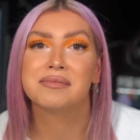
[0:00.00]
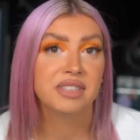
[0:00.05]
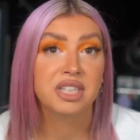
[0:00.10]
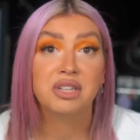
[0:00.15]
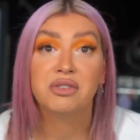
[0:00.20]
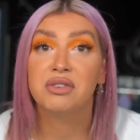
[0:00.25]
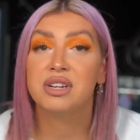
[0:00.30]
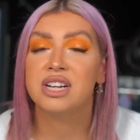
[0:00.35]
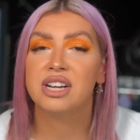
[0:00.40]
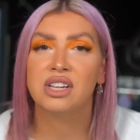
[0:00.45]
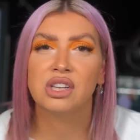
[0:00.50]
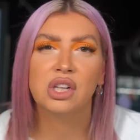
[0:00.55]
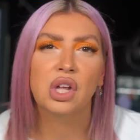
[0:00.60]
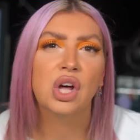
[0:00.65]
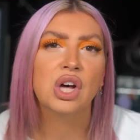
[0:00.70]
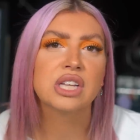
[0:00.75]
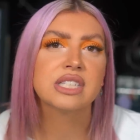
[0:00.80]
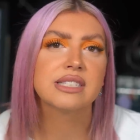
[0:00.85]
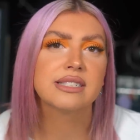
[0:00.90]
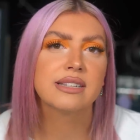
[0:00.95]
You read a
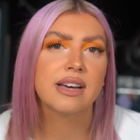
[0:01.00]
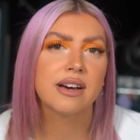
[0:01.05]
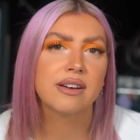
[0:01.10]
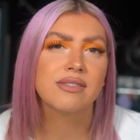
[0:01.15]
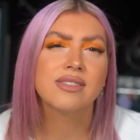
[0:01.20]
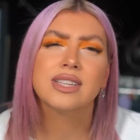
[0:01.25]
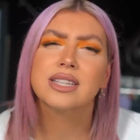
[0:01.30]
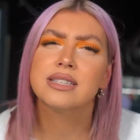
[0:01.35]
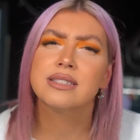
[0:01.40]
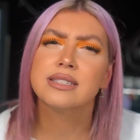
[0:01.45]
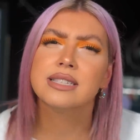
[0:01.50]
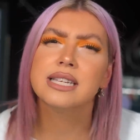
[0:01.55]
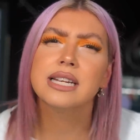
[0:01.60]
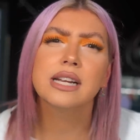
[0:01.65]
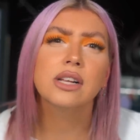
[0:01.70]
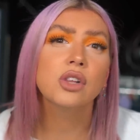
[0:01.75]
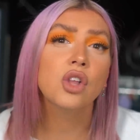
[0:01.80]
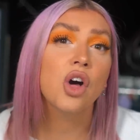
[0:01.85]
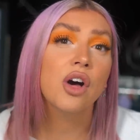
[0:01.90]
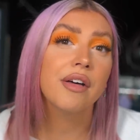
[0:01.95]
lot of stuff, seen
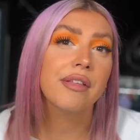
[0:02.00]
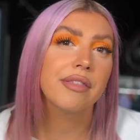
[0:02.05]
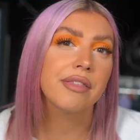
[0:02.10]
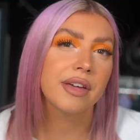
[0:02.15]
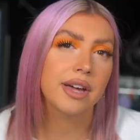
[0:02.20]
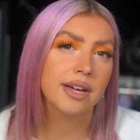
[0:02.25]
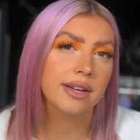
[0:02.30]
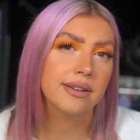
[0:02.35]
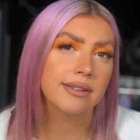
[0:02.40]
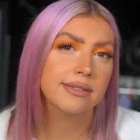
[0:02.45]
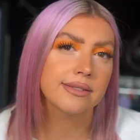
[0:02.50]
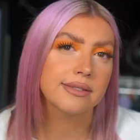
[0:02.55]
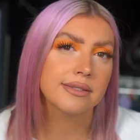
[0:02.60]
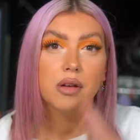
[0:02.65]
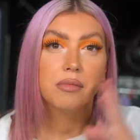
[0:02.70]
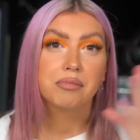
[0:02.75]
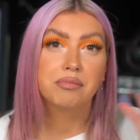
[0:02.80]
a lot of things.